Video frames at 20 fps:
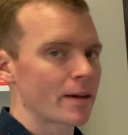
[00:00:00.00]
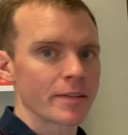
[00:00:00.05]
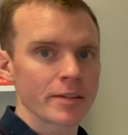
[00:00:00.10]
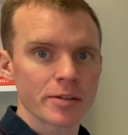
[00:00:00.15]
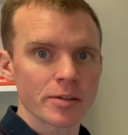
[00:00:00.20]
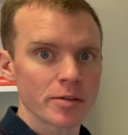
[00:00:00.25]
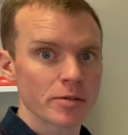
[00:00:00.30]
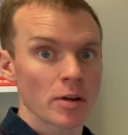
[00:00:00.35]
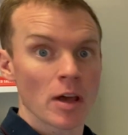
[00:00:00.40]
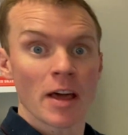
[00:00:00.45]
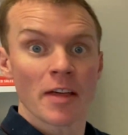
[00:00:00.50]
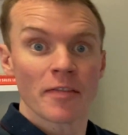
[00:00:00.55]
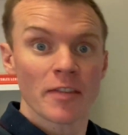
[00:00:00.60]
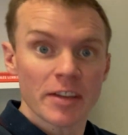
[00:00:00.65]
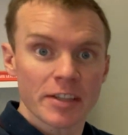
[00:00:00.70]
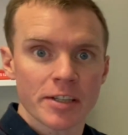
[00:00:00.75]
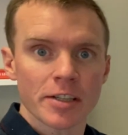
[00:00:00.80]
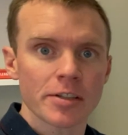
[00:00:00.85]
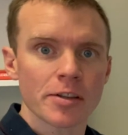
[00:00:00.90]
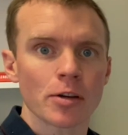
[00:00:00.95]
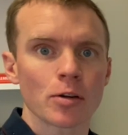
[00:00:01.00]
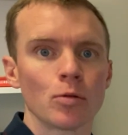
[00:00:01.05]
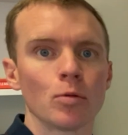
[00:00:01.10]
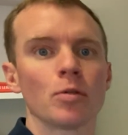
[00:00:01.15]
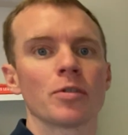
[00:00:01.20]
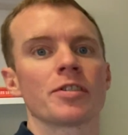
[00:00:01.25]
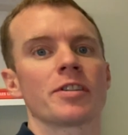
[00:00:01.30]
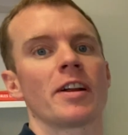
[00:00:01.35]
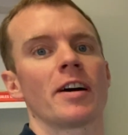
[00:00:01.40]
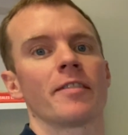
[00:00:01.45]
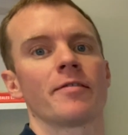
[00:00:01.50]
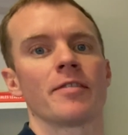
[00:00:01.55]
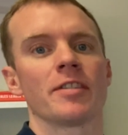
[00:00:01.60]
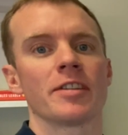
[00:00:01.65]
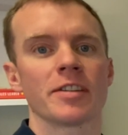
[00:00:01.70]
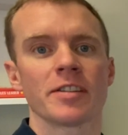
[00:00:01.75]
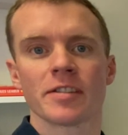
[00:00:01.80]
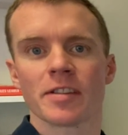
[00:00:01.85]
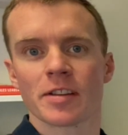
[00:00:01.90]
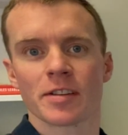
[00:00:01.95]
This is the cool stuff. This
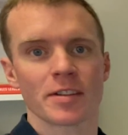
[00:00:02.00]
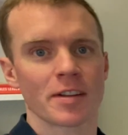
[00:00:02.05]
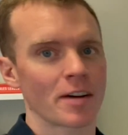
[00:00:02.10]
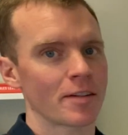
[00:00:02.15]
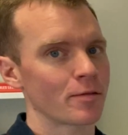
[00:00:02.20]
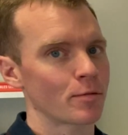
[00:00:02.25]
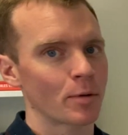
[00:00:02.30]
is the stuff